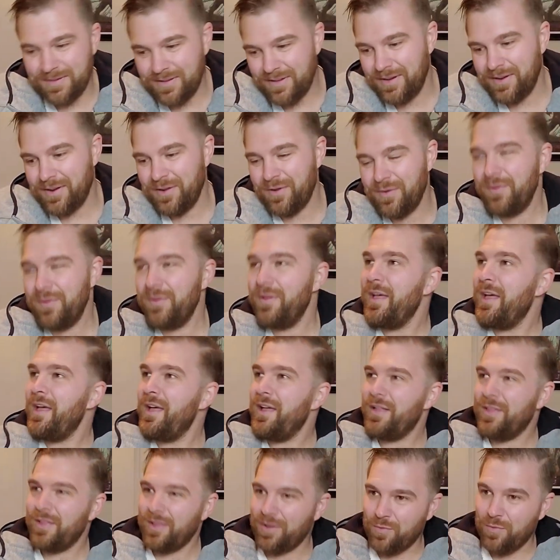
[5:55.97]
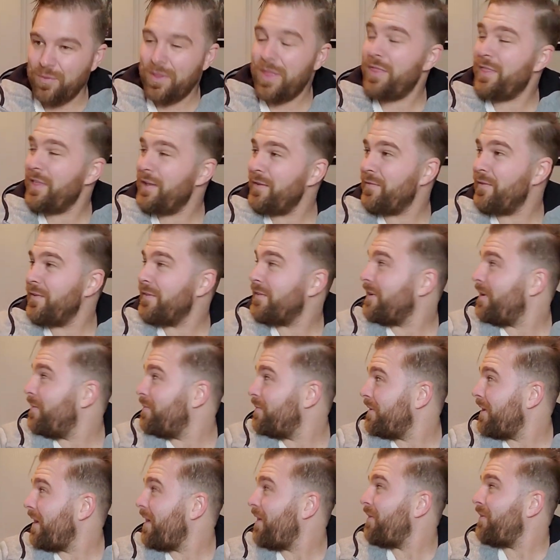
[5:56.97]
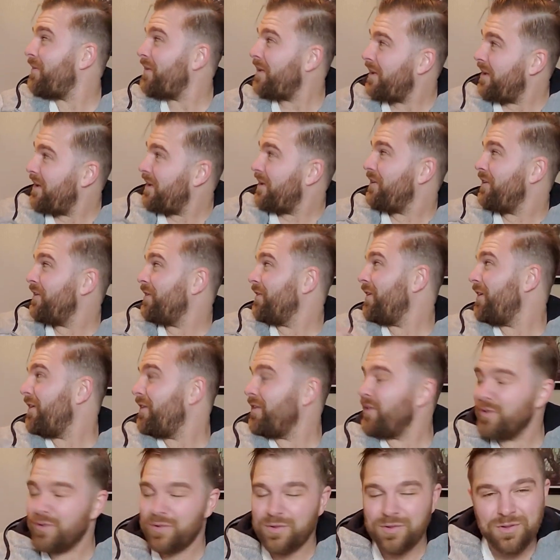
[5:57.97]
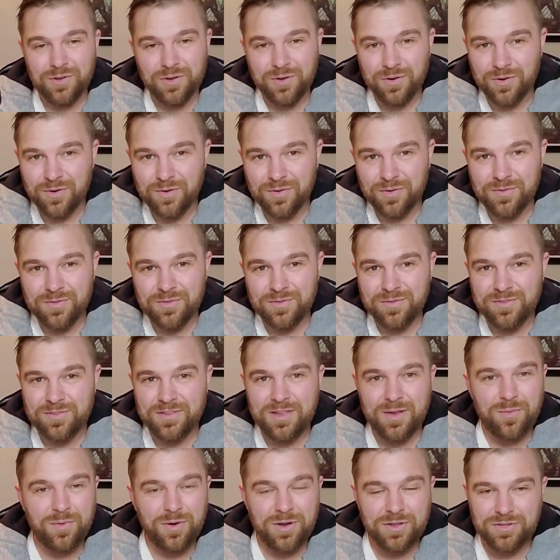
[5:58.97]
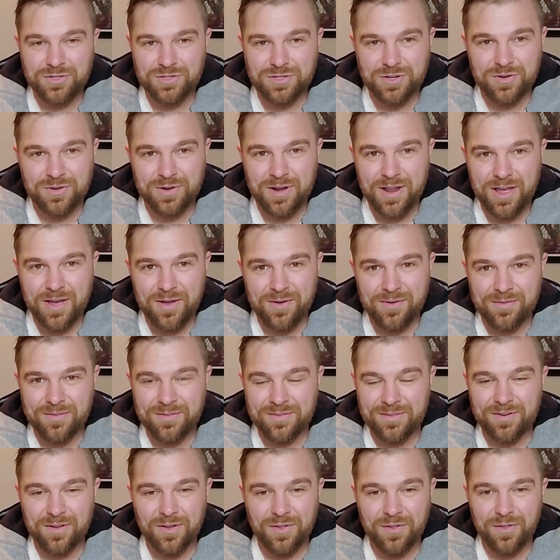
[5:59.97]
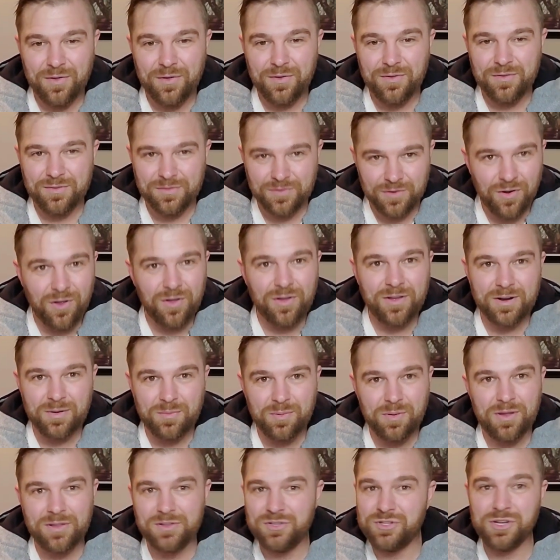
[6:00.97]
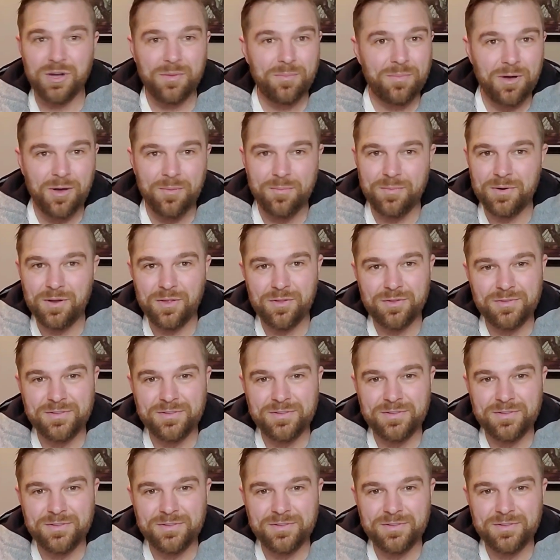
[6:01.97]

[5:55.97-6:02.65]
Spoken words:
You know, like when that thing first comes out, your Samurai Showdowns and all those, they're all going to probably jump up another